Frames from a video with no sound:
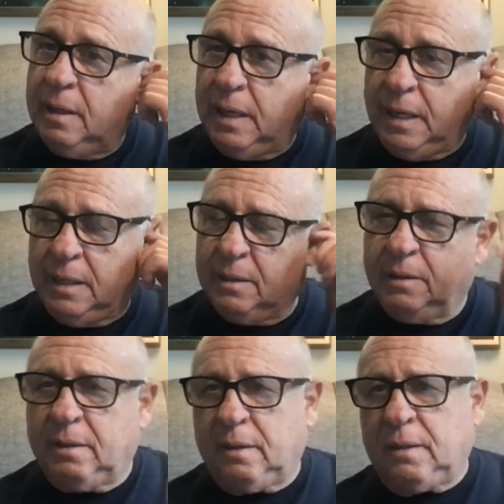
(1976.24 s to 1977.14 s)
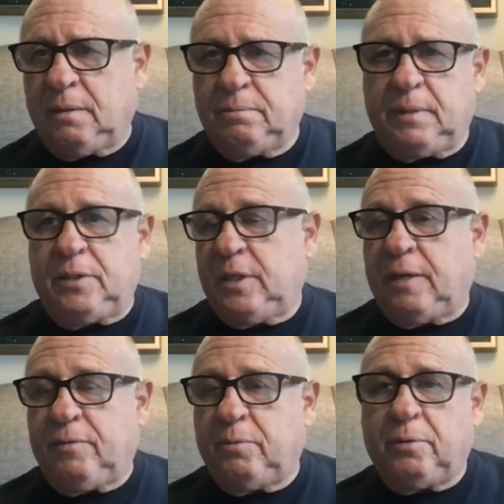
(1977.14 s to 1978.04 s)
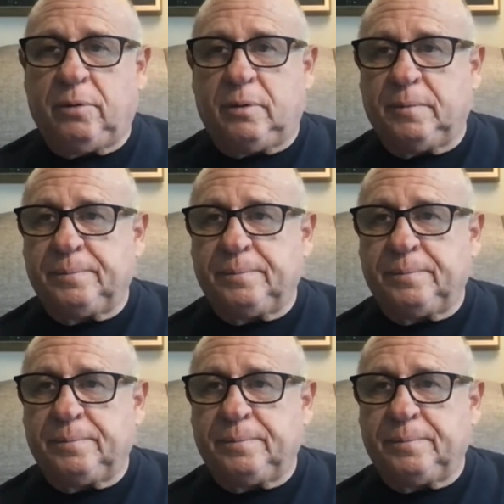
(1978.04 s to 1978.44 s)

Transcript: and save the world.